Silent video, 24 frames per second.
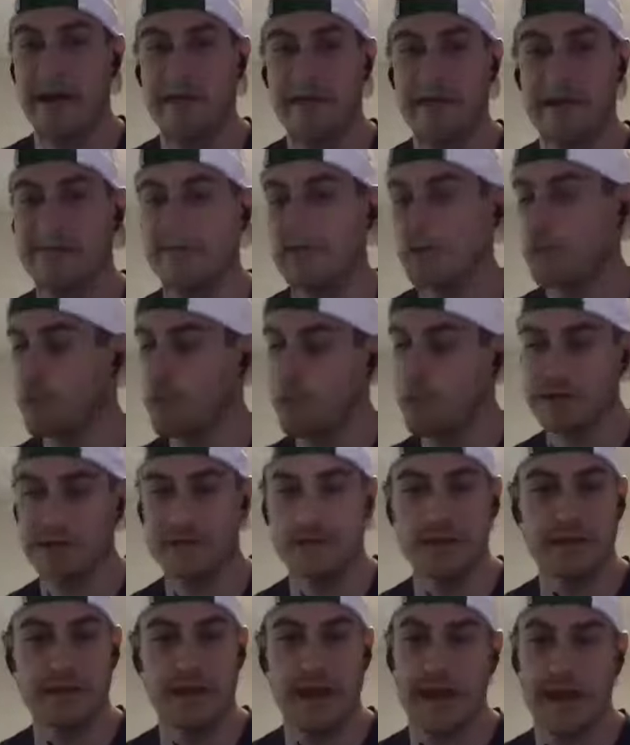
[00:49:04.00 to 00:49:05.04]
never once
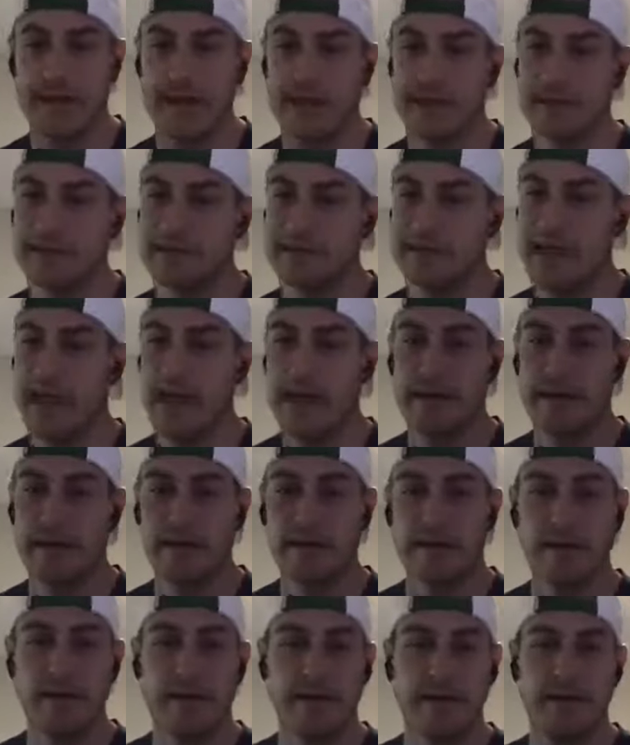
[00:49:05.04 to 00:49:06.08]
let that get in his head,
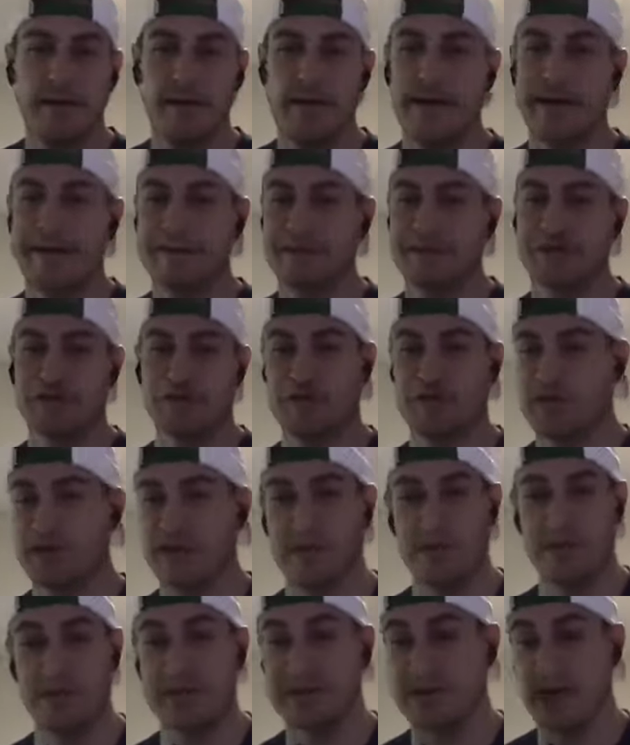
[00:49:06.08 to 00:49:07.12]
like just
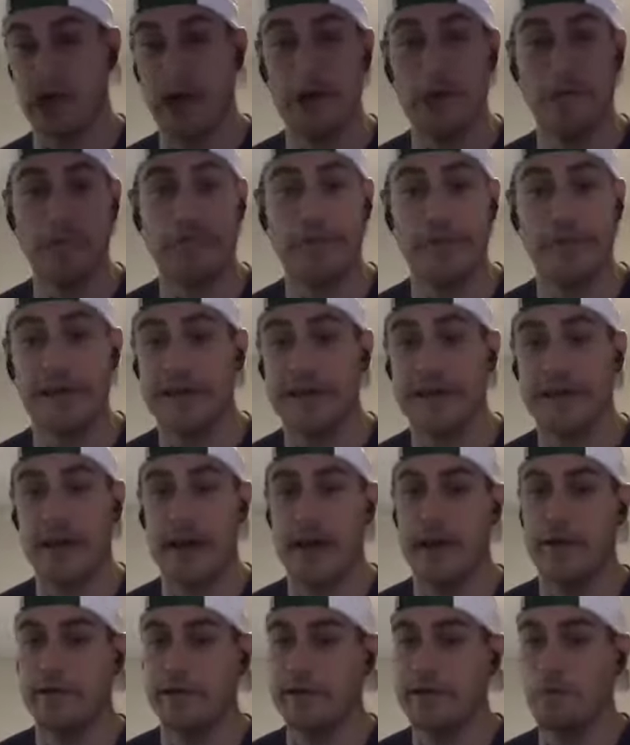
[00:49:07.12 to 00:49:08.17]
did his own thing,
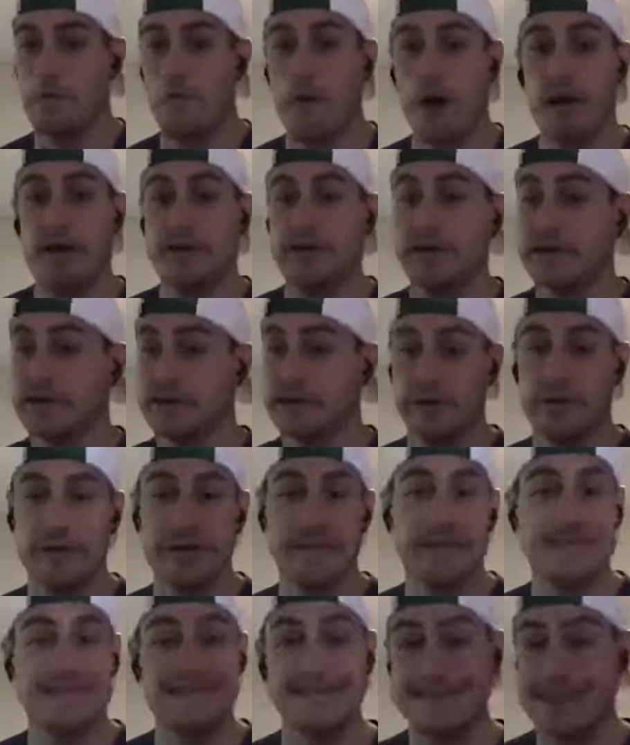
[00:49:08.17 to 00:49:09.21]
how he wanted to do it,
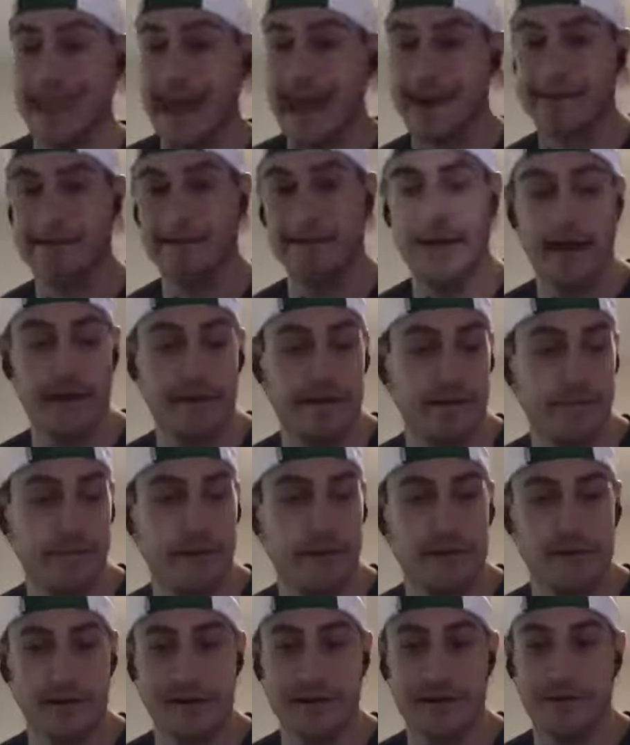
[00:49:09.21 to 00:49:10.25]
exactly how he
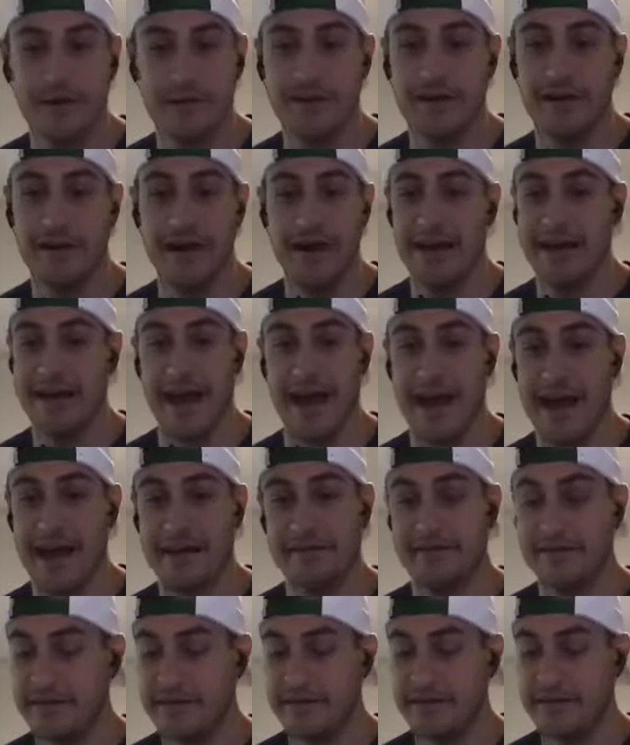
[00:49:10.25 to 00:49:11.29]
wanted to do it, and had
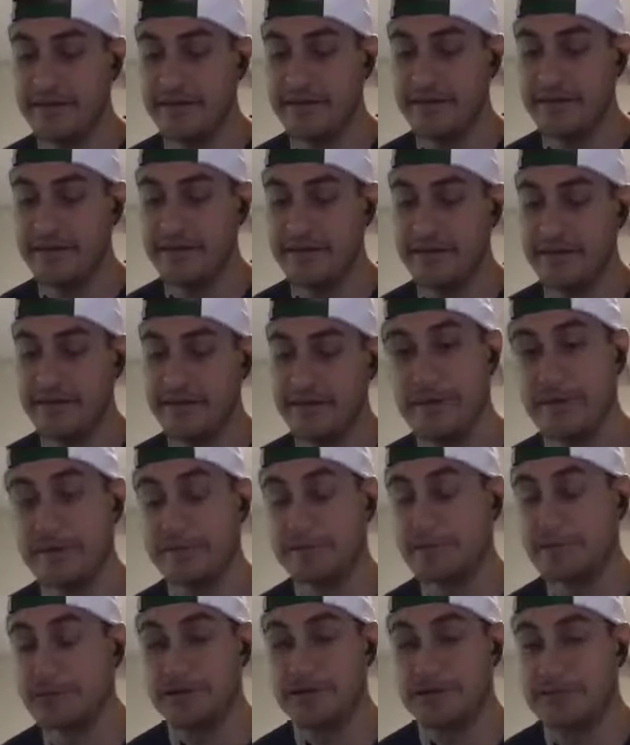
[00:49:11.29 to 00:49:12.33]
a great time.
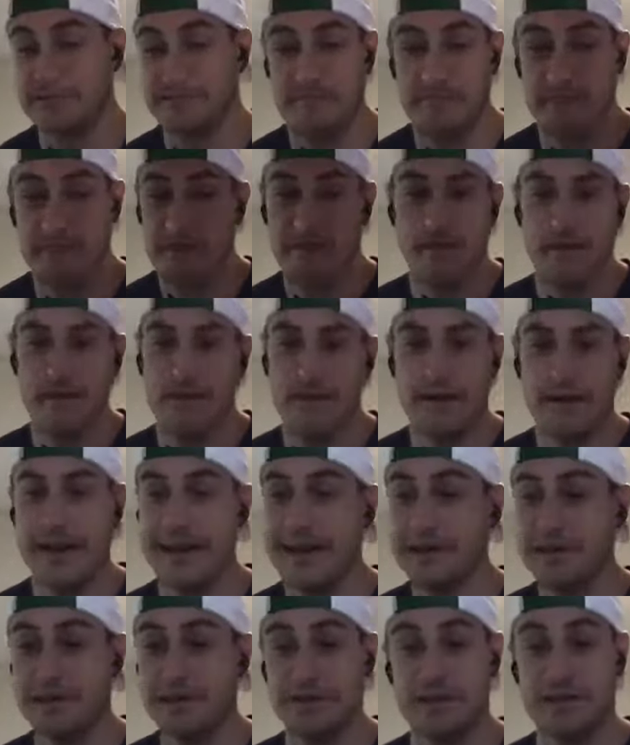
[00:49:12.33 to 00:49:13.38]
And it was just an
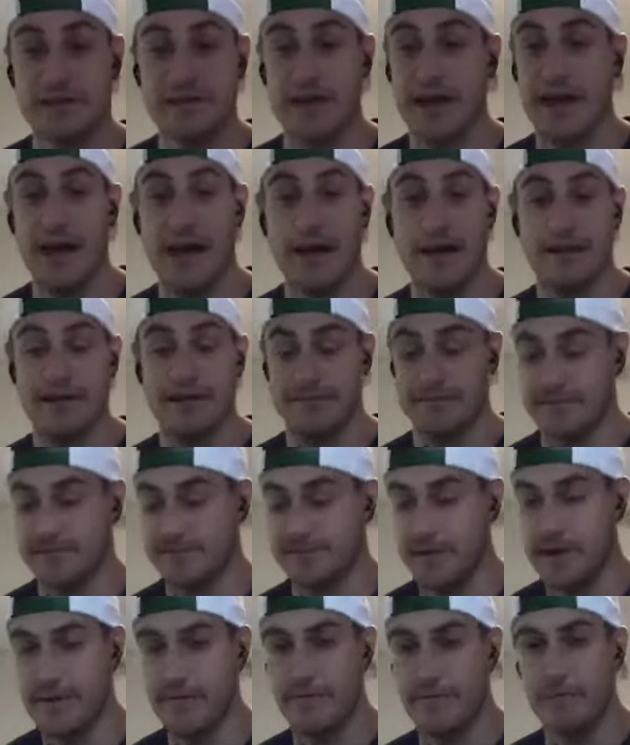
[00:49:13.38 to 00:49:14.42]
interesting guy.
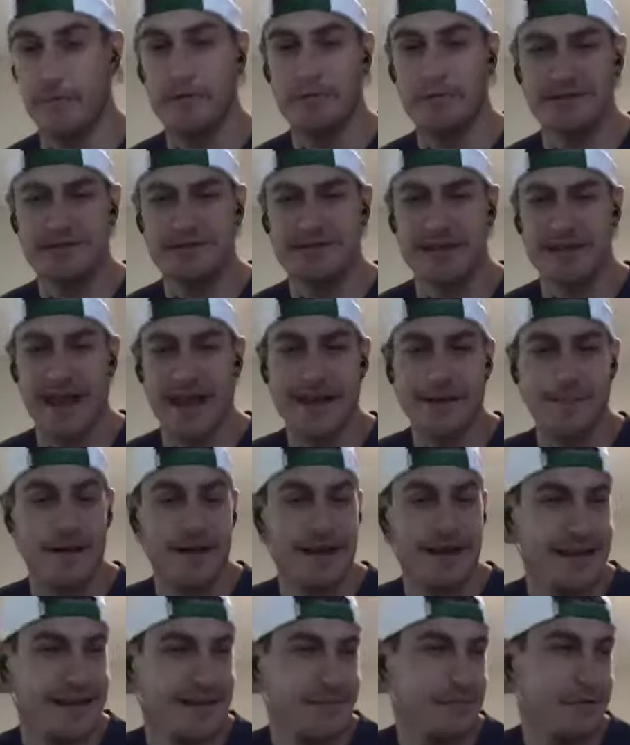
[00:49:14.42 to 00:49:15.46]
What was his name? I
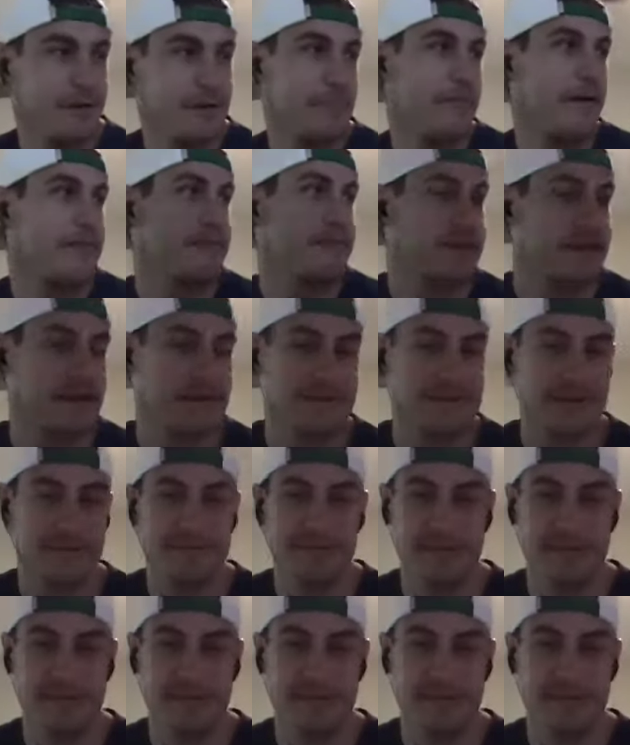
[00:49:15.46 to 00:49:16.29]
forget his name's like